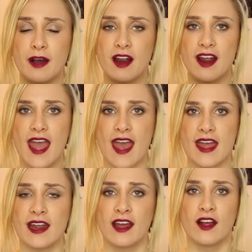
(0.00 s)
bar
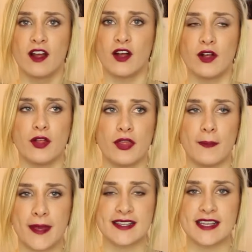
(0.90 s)
and the
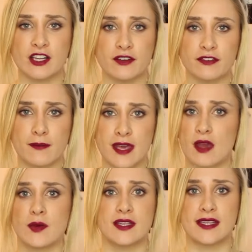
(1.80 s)
big seller for
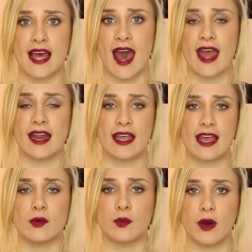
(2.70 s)
me was that
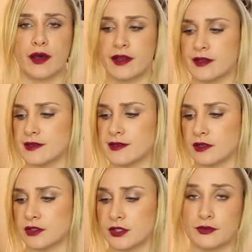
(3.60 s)
it was
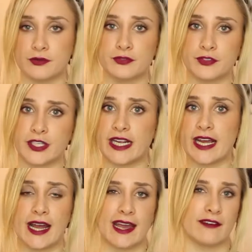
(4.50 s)
gluten-free
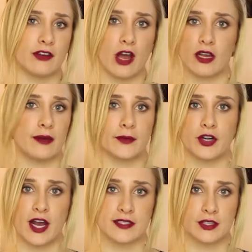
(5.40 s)
and I have not come
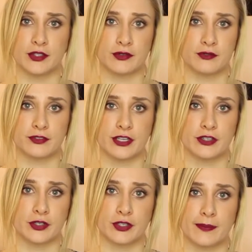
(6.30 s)
across a gluten-free
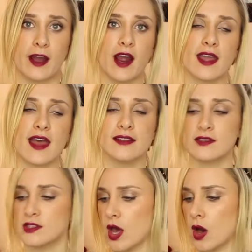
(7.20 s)
granola bar yet
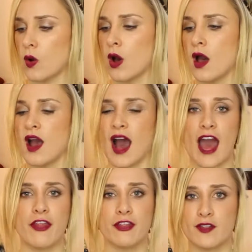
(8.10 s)
so
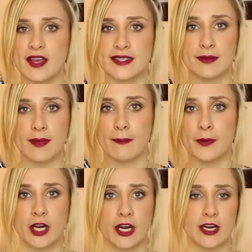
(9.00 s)
I throw these in my
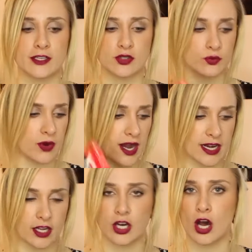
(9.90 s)
purse
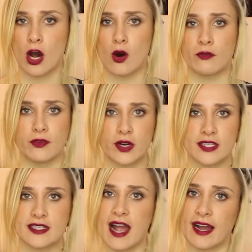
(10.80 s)
ready to go for a
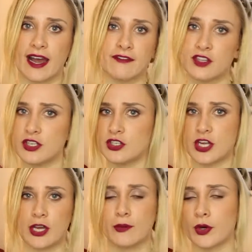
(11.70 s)
snack after the
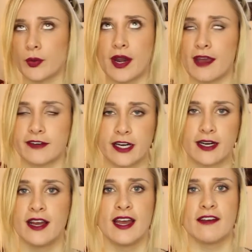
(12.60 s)
gym or whatever
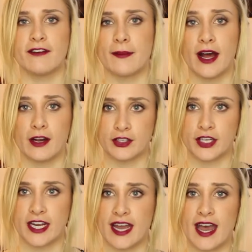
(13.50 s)
if I'm
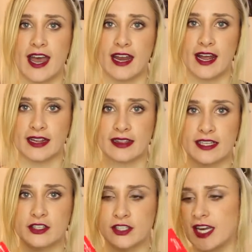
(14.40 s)
hungry and
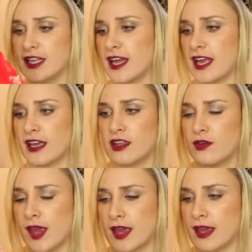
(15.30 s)
literally like
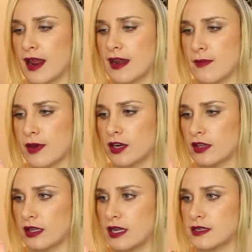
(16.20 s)
you can't get any better
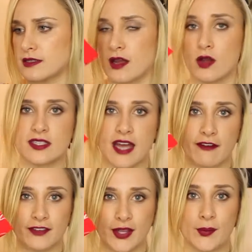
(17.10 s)
than this
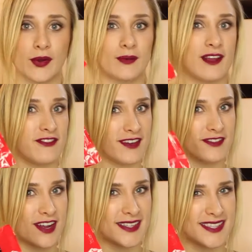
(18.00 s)
definitely one of my
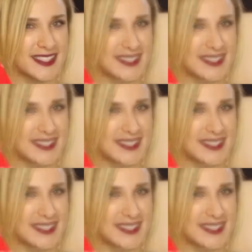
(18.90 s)
favorites.